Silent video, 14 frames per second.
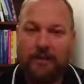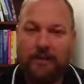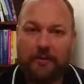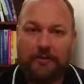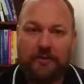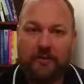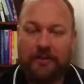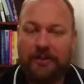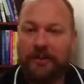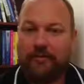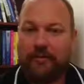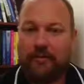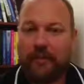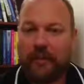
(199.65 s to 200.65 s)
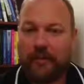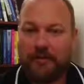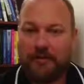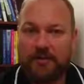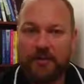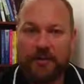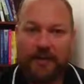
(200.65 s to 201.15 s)
or somebody that even
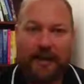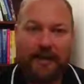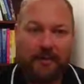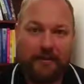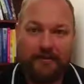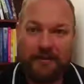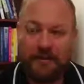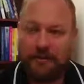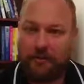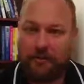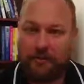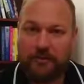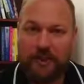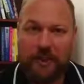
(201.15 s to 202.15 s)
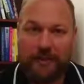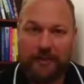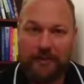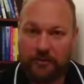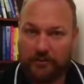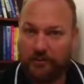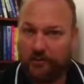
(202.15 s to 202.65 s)
wears high-lift shoes, high
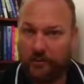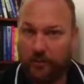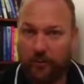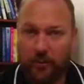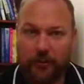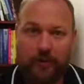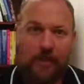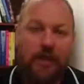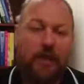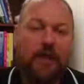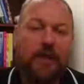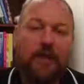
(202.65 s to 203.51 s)
heels for the women,